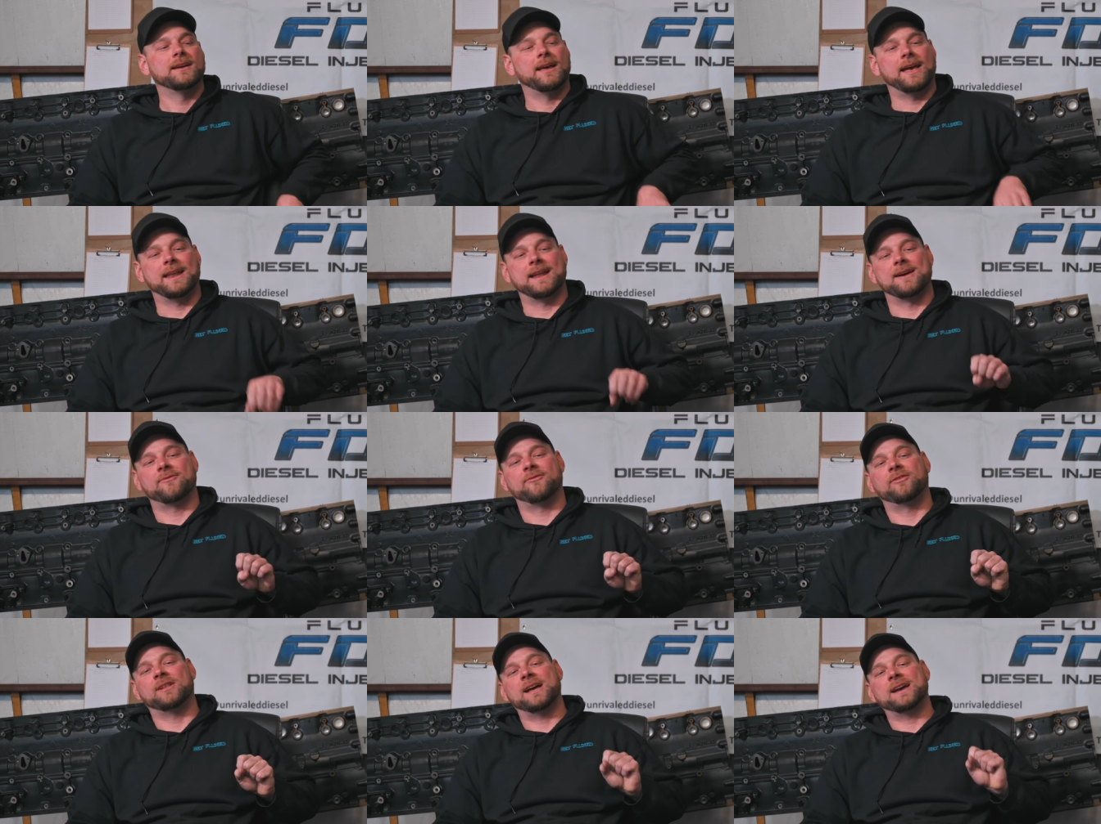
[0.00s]
And I
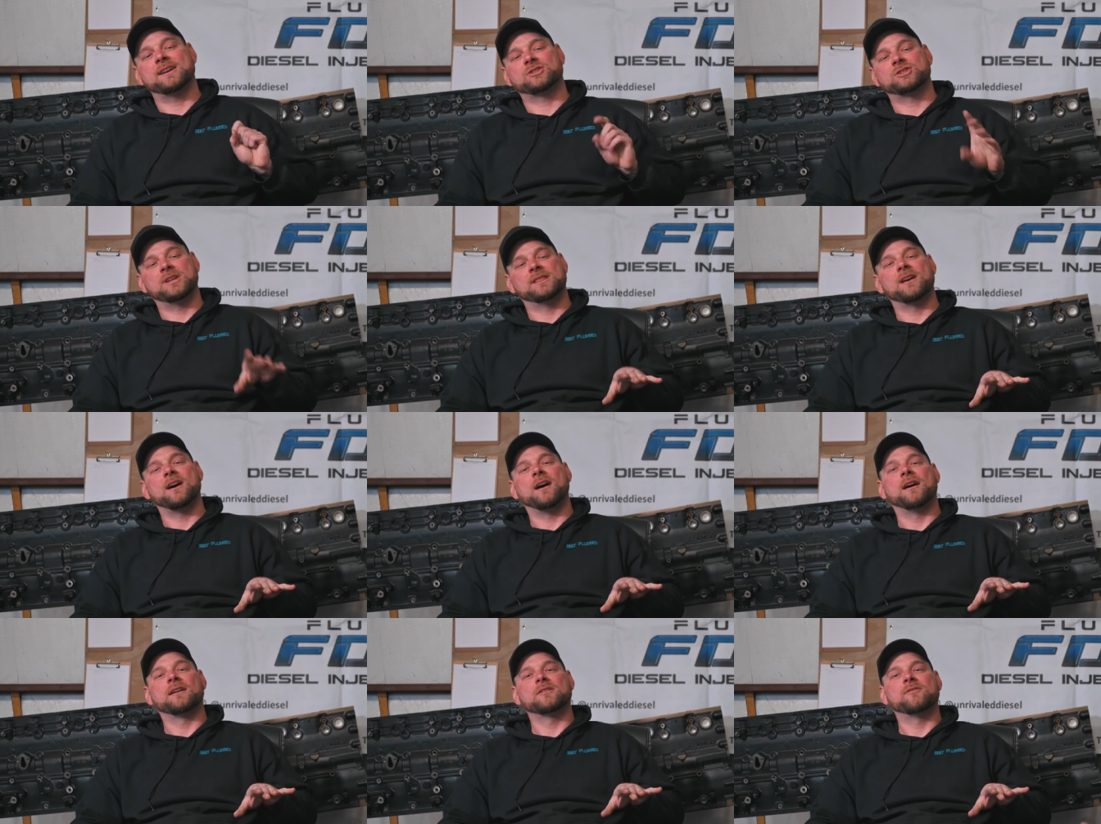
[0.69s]
flashed in the
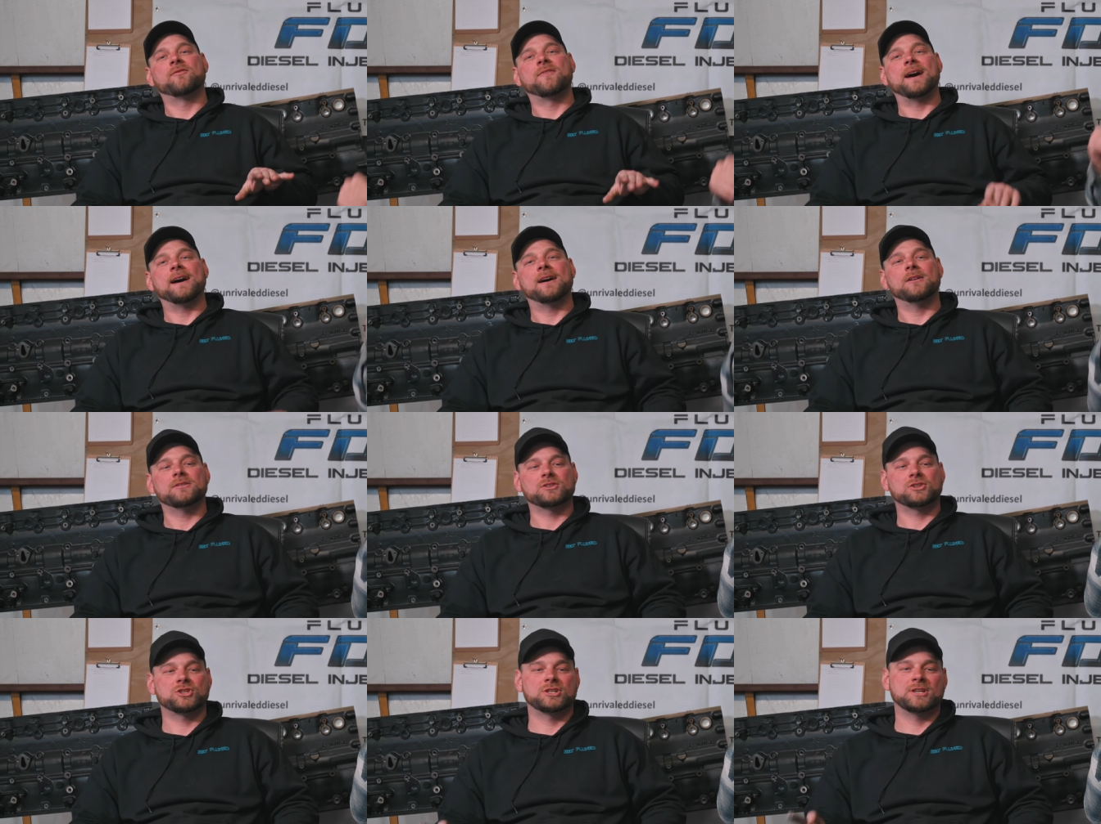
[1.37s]
auto
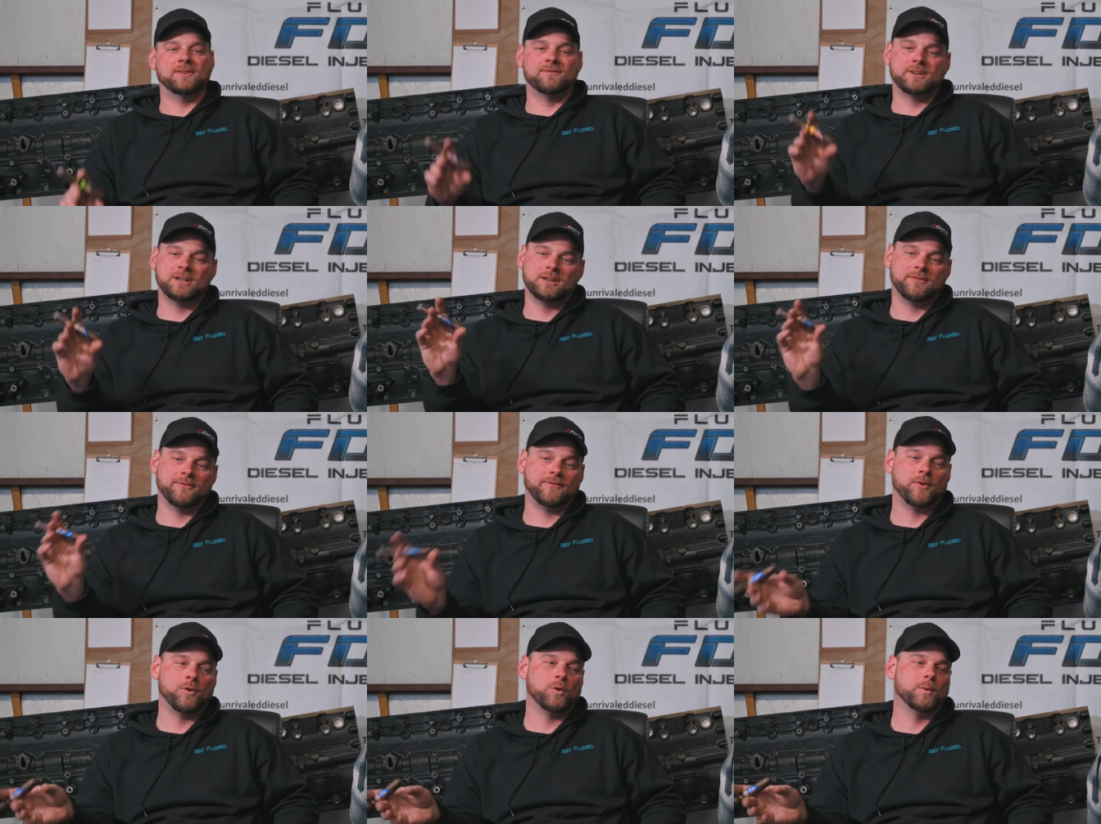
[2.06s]
file, shifted to
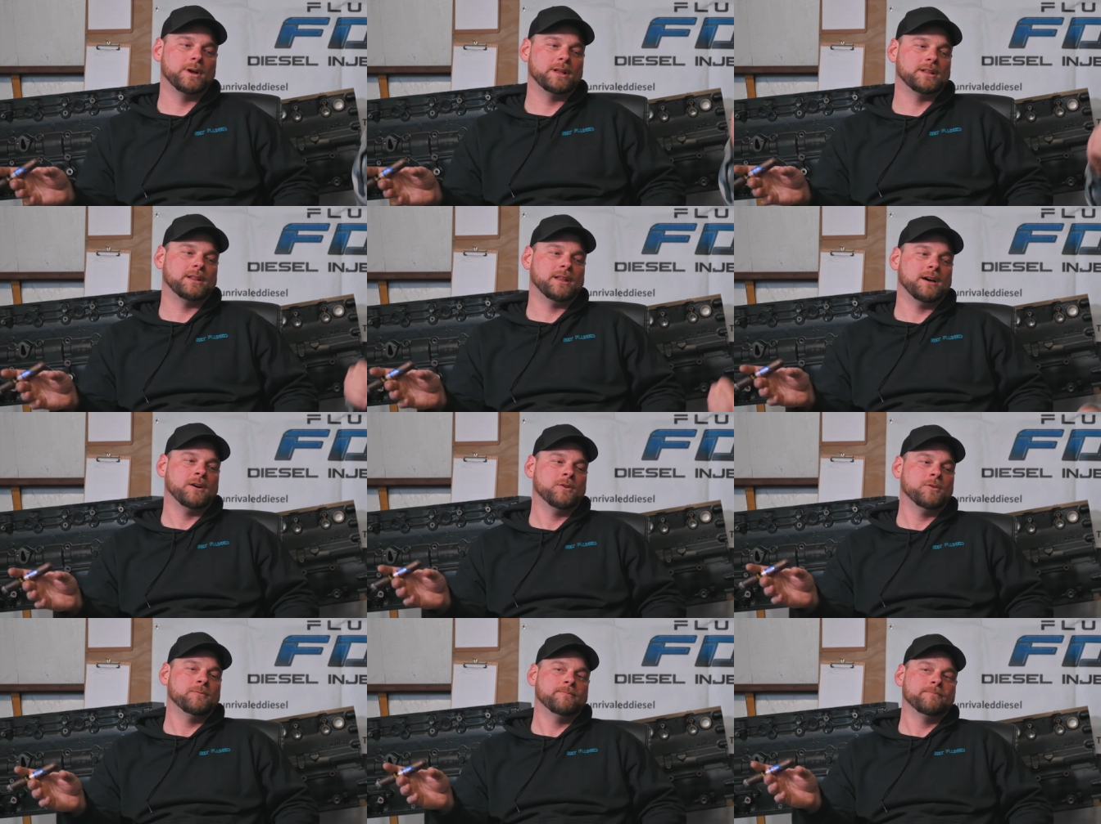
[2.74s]
four wheel
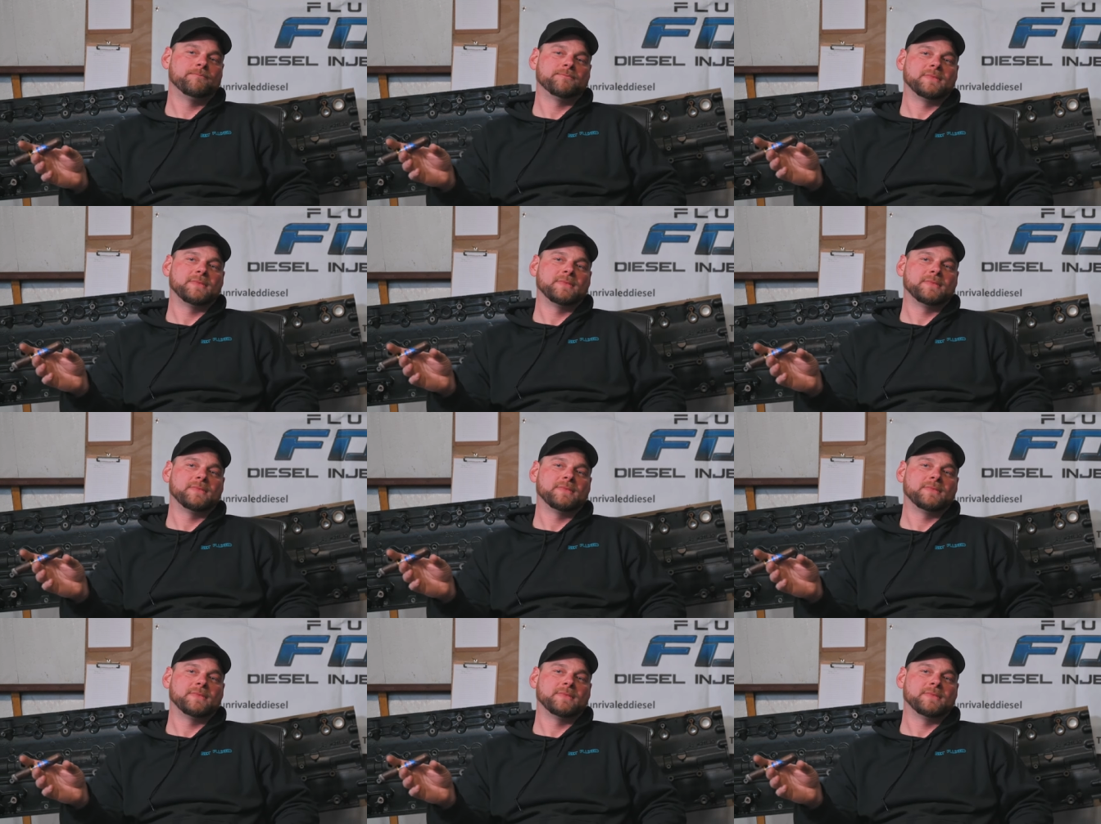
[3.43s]
low,